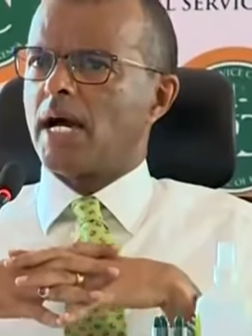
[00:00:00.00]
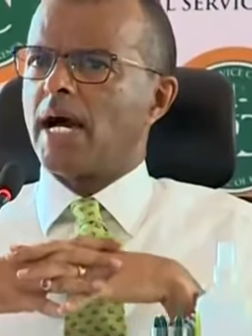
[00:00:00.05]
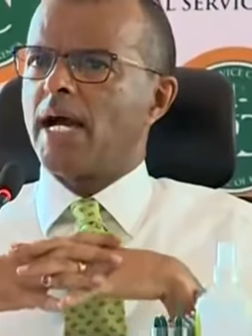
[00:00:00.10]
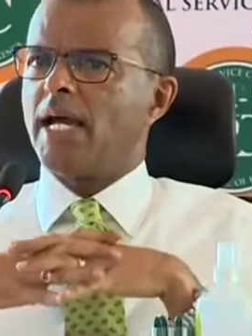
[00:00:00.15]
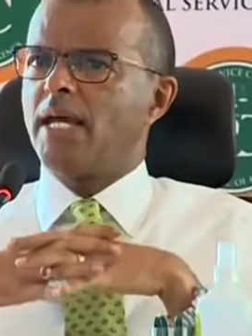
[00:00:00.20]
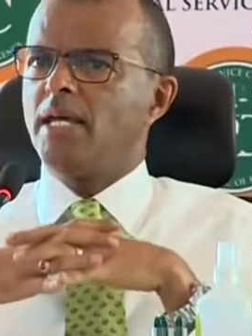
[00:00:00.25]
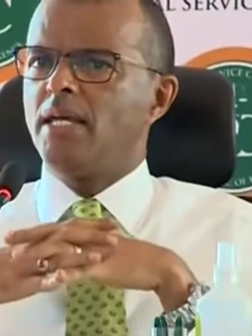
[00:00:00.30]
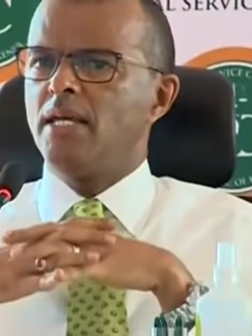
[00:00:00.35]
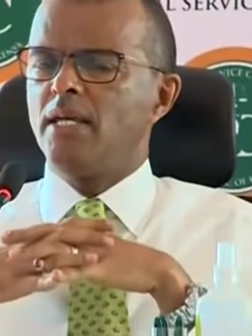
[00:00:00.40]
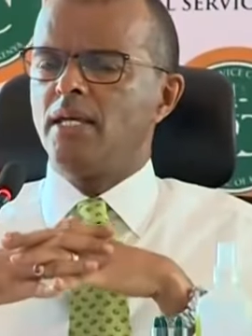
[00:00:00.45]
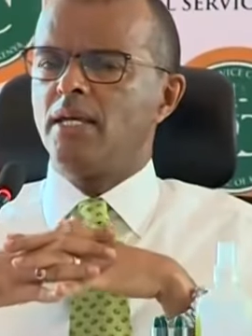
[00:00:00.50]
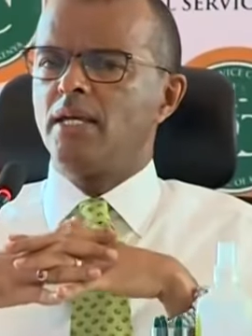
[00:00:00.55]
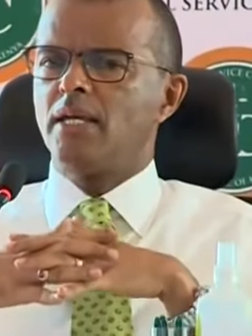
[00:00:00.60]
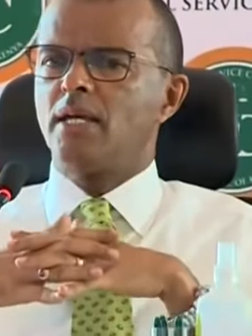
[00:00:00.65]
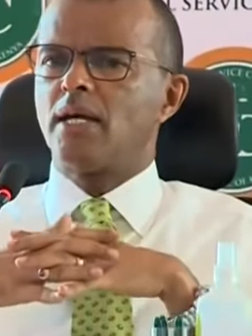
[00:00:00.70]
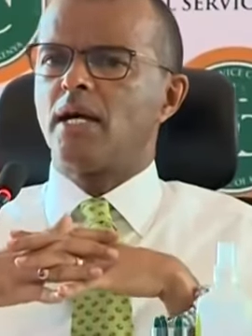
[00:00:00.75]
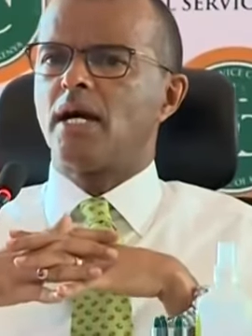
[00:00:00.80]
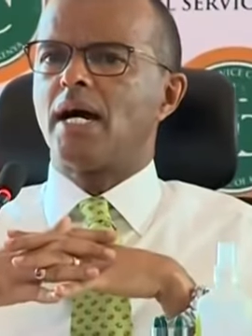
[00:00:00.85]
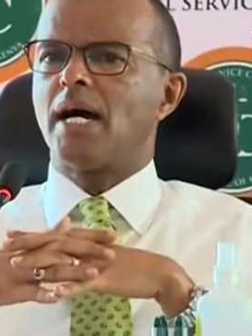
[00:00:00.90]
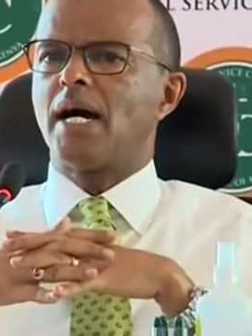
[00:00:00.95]
I
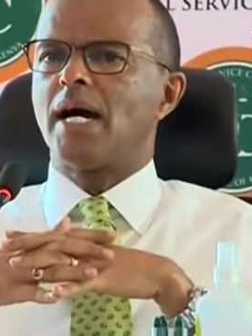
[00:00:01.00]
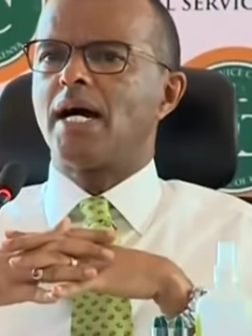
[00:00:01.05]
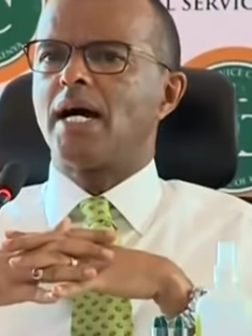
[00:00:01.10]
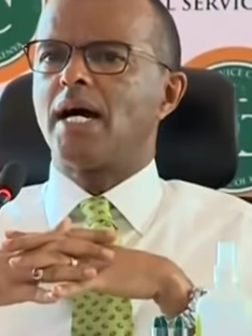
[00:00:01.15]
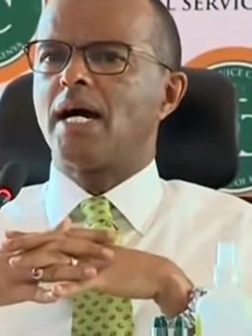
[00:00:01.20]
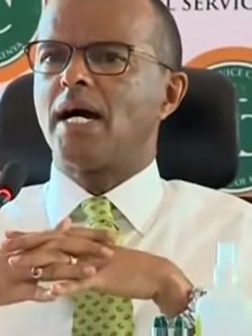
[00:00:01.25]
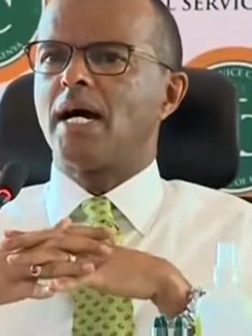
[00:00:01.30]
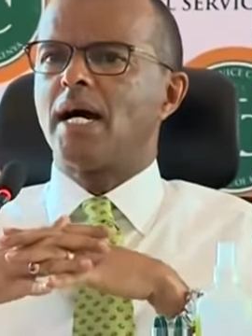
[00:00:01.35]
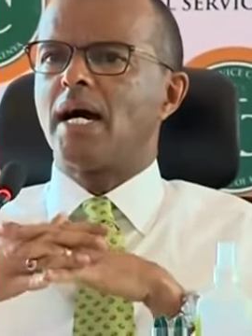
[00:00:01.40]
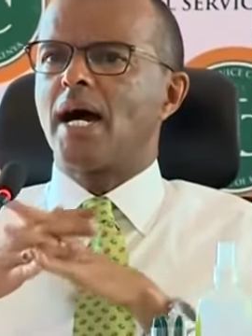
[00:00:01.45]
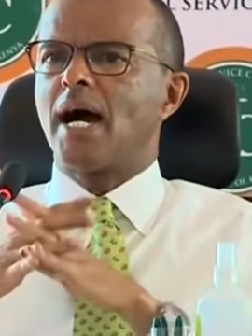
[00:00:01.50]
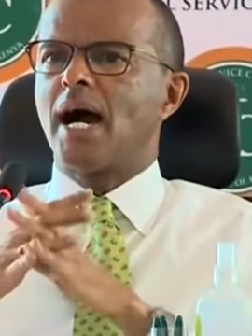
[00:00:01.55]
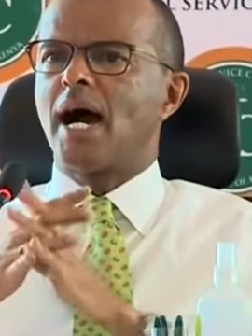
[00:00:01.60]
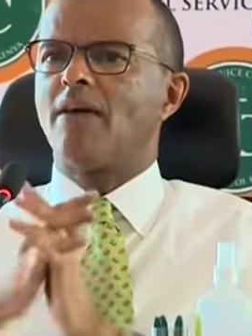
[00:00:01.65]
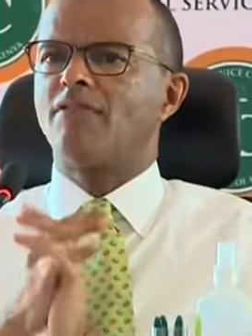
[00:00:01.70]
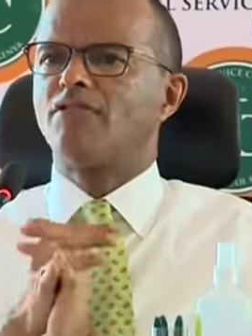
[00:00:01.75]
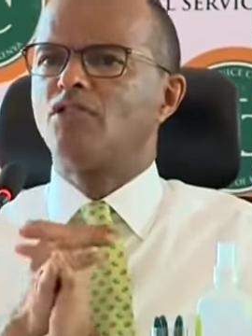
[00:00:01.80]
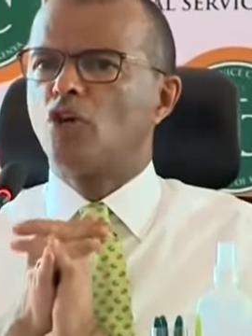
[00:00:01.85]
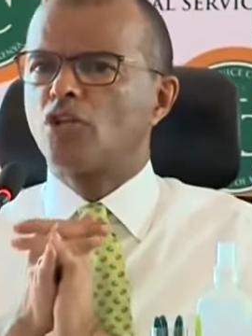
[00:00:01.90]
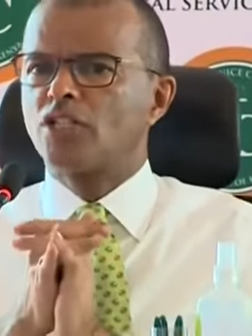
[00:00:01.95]

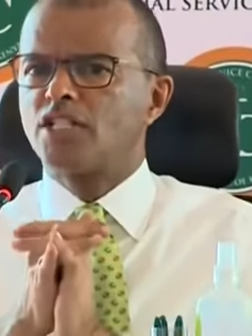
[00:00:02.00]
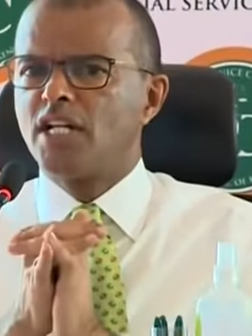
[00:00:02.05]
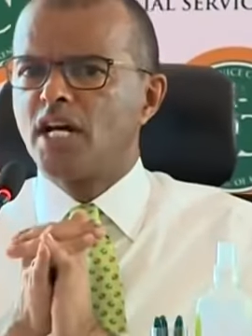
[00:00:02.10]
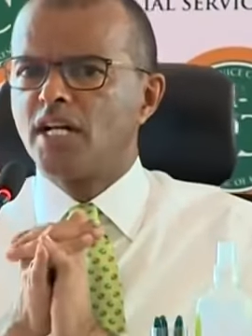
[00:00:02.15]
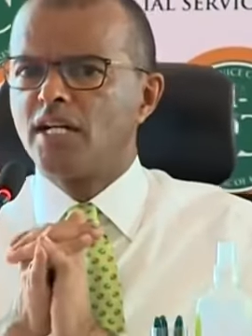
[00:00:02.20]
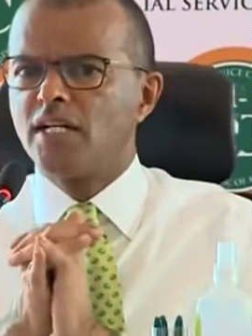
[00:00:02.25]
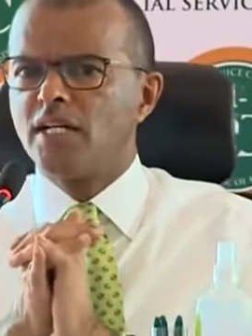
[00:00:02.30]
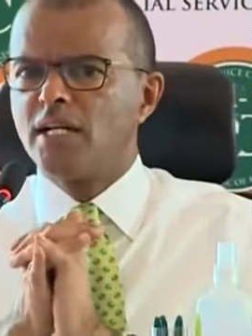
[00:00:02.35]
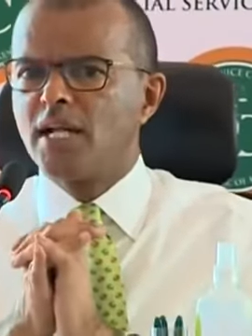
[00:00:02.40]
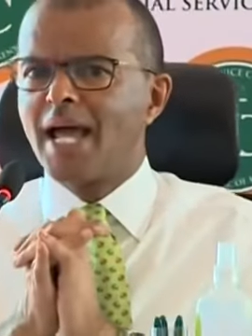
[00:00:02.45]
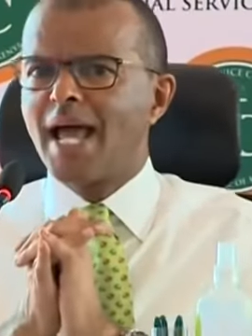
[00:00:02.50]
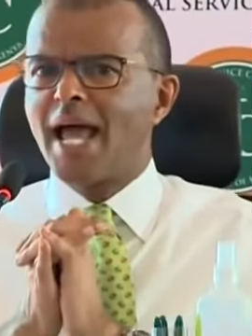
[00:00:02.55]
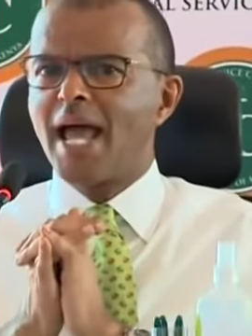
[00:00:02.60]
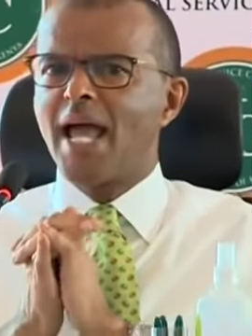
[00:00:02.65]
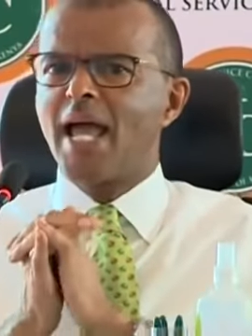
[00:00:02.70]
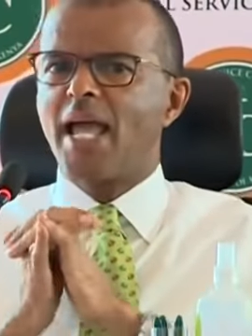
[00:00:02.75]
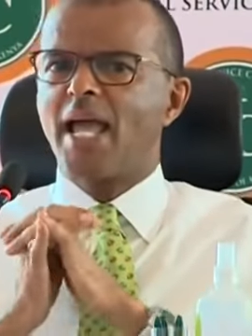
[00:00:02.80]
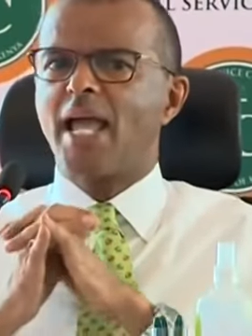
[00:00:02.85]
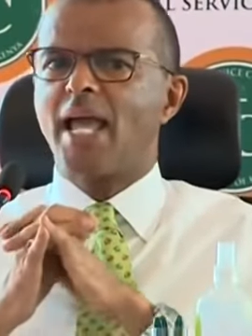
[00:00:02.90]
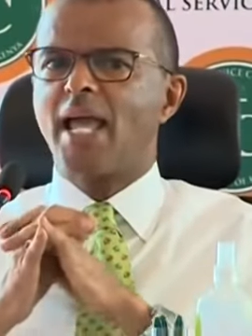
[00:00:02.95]
have not done
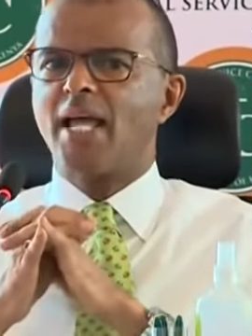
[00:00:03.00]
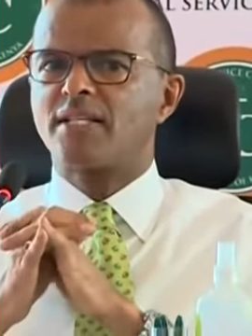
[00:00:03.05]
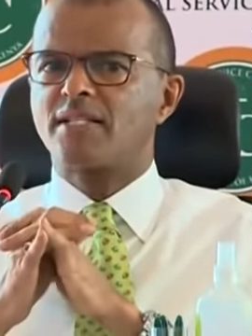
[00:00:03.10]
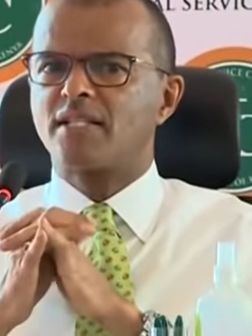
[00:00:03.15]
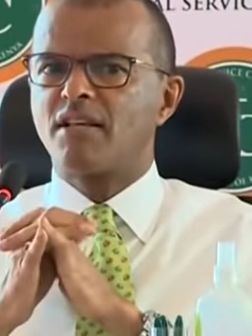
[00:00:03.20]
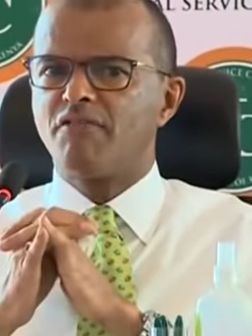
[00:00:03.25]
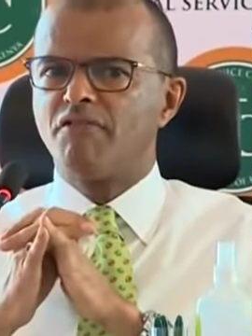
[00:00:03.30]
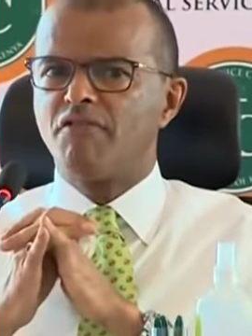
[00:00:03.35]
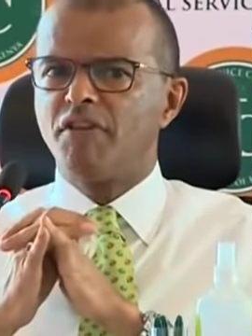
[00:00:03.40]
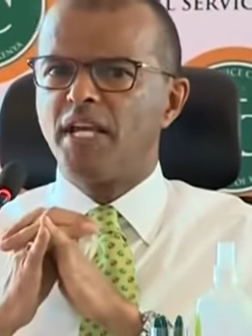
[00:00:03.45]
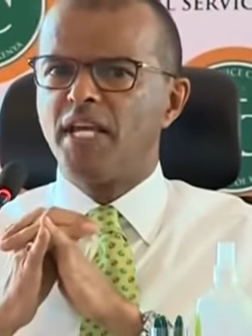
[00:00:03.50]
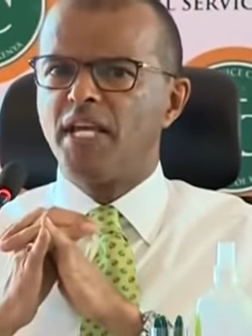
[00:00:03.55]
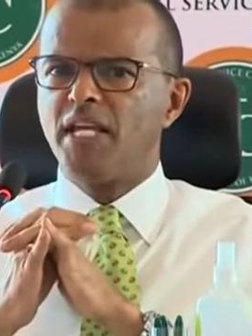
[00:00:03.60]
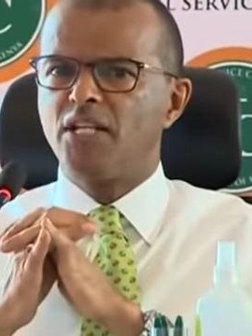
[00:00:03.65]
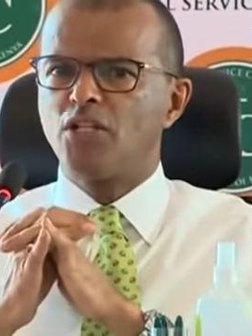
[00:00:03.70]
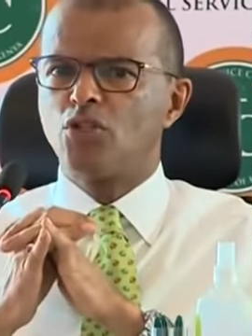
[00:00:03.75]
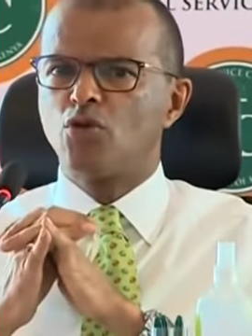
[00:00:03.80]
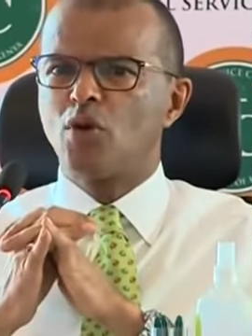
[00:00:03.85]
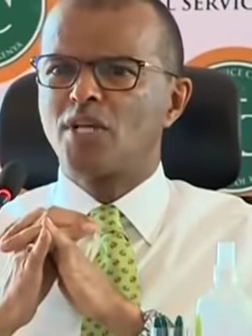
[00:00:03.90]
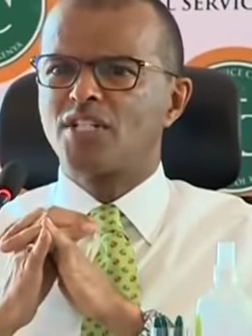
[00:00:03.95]
a
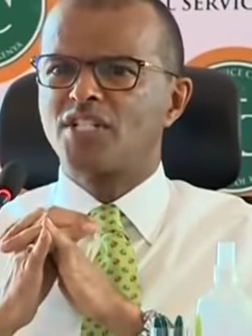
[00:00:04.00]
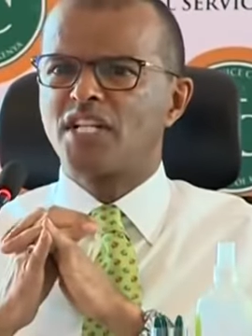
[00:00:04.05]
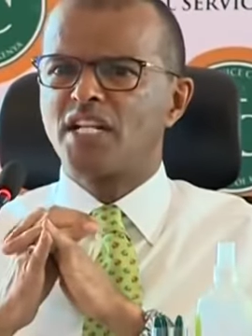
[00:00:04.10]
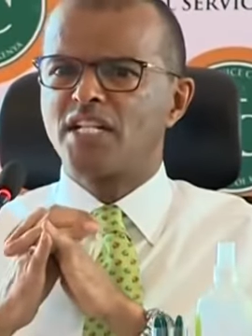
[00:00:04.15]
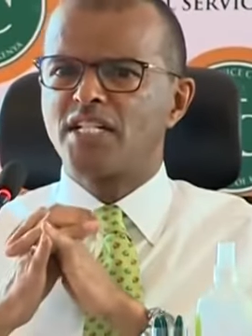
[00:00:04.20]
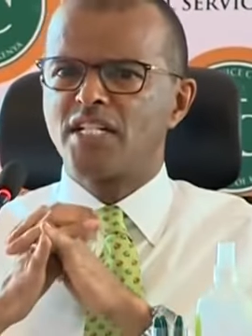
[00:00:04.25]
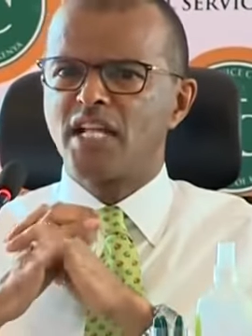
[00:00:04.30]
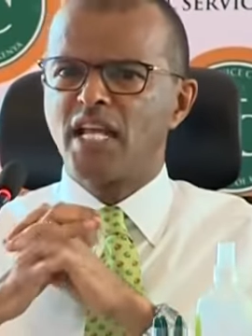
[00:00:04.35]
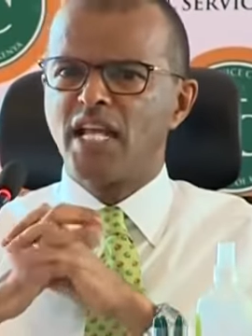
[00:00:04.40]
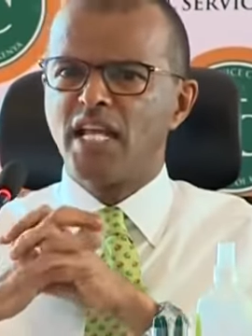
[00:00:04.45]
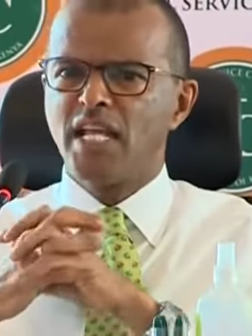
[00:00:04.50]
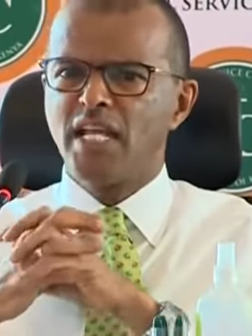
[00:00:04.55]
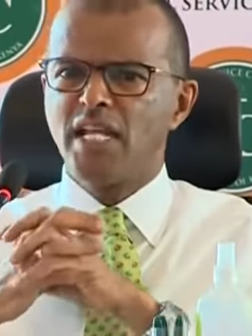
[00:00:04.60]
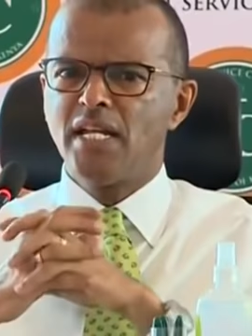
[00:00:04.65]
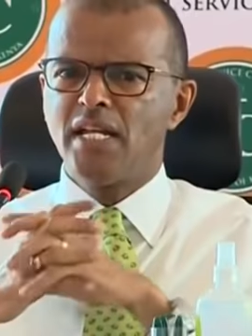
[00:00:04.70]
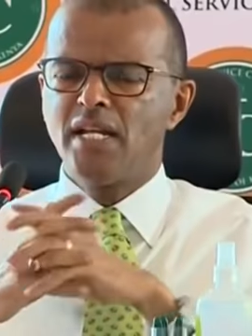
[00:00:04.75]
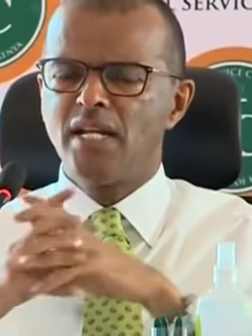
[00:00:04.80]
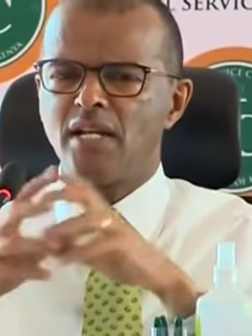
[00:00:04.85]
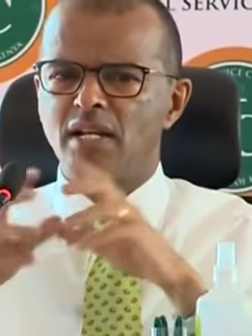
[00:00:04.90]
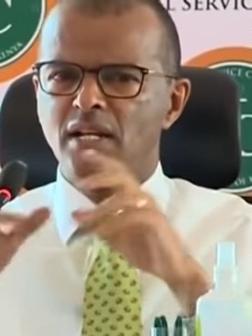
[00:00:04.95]
survey to
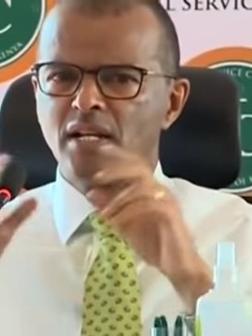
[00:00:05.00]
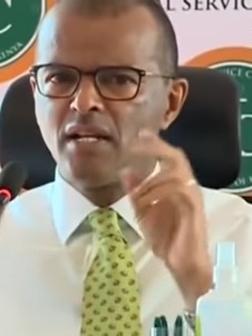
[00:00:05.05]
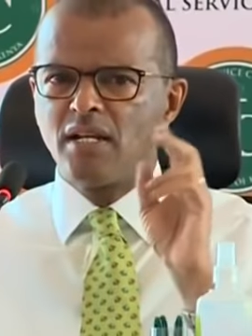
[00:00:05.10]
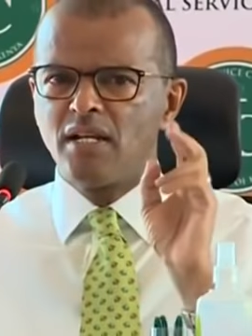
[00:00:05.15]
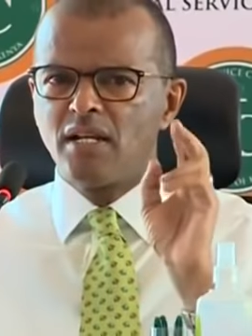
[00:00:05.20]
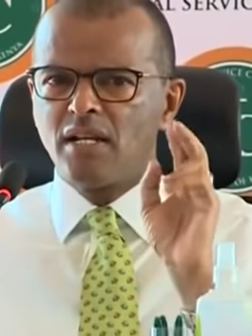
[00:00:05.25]
ascertain